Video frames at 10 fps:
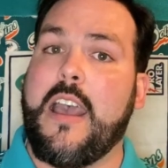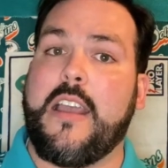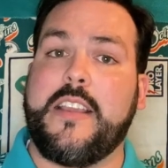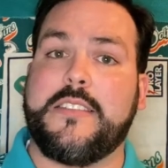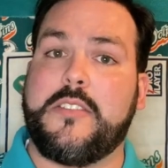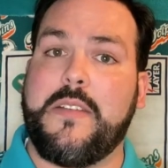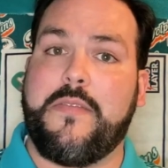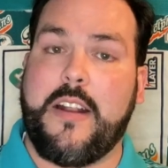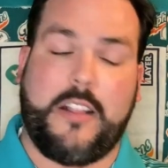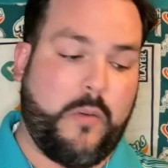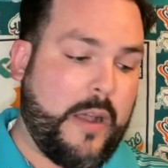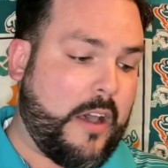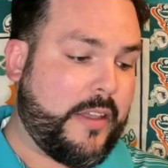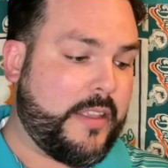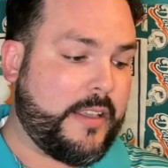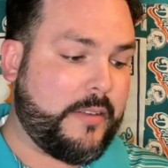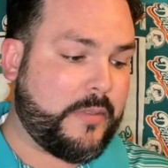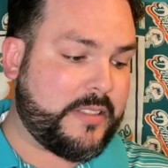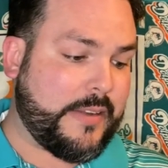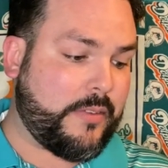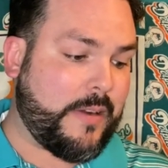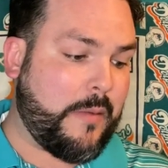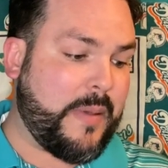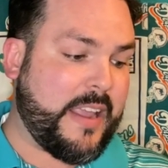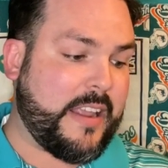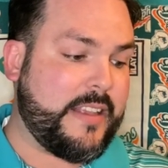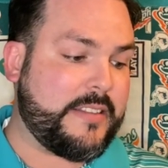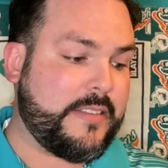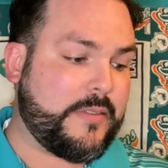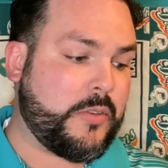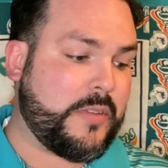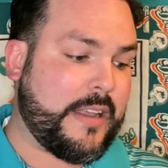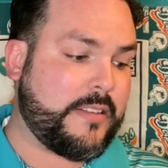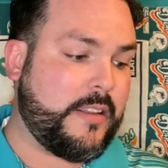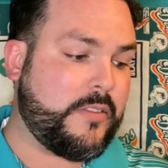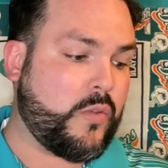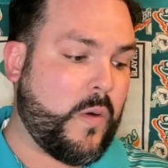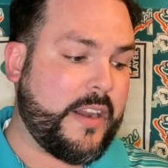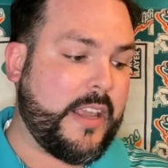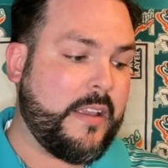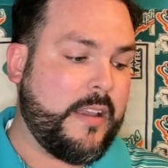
He did fairly well in the 7th round pick in his 2020